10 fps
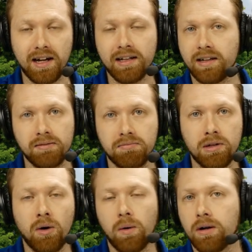And yet
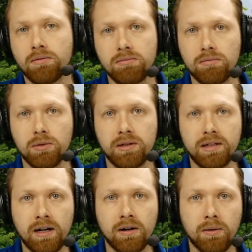no one would
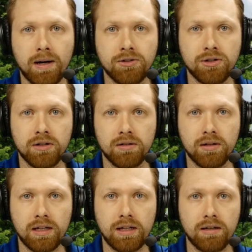dare question
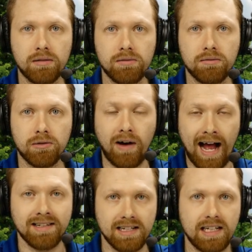the
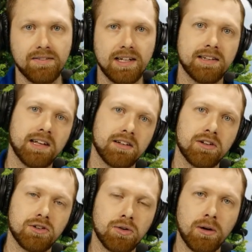veracity of these things
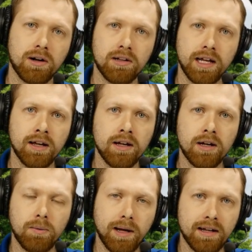historically.
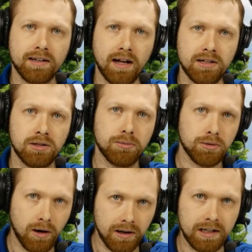We can test them
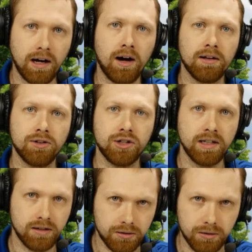through
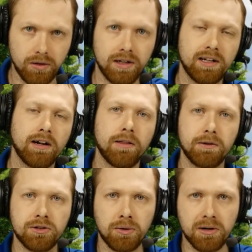archaeology and through looking at
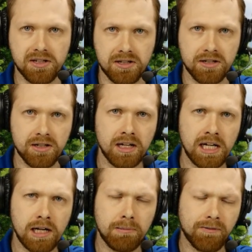other sources.
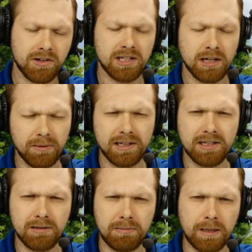But for some
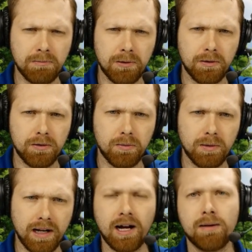reason, people,
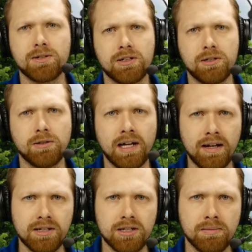when it comes to the New
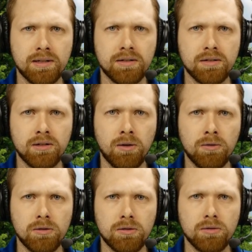Testament,
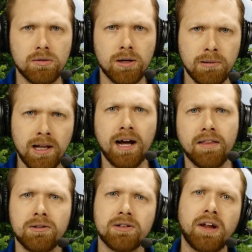don't apply
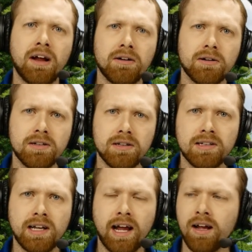those standards and
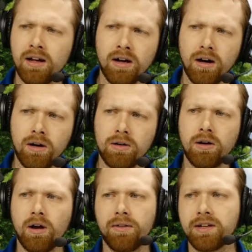say, oh,
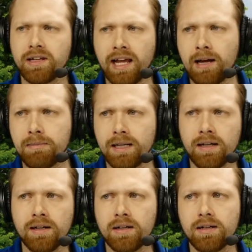no, this can't
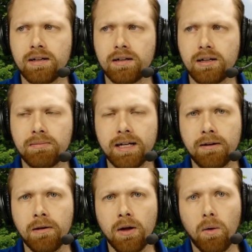be admitted.